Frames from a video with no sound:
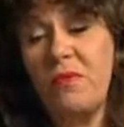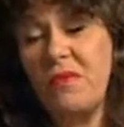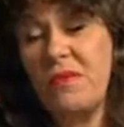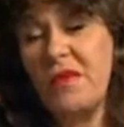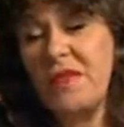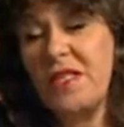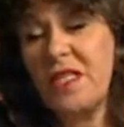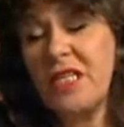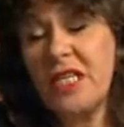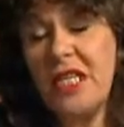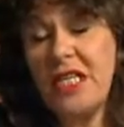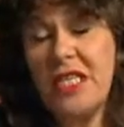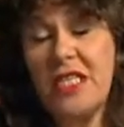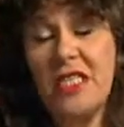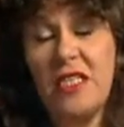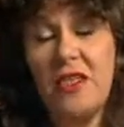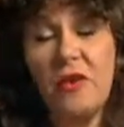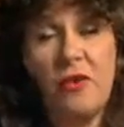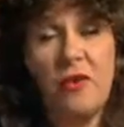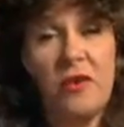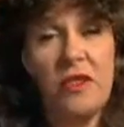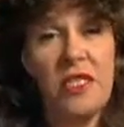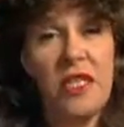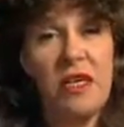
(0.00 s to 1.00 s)
Besides,
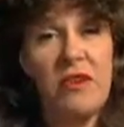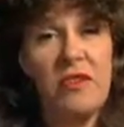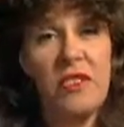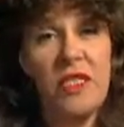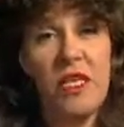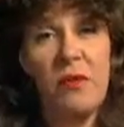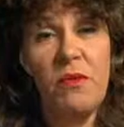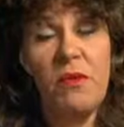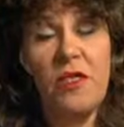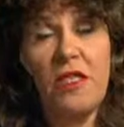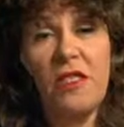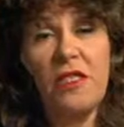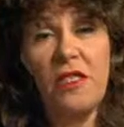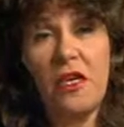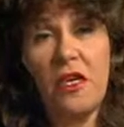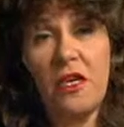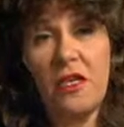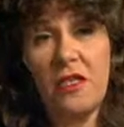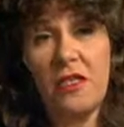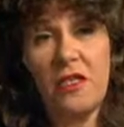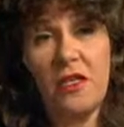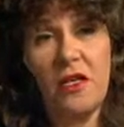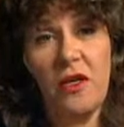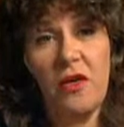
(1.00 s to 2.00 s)
you always have someone to
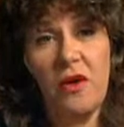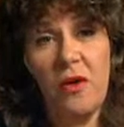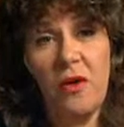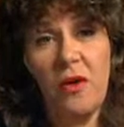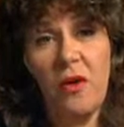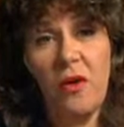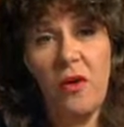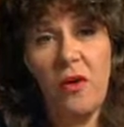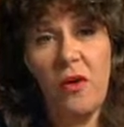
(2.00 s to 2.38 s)
talk to.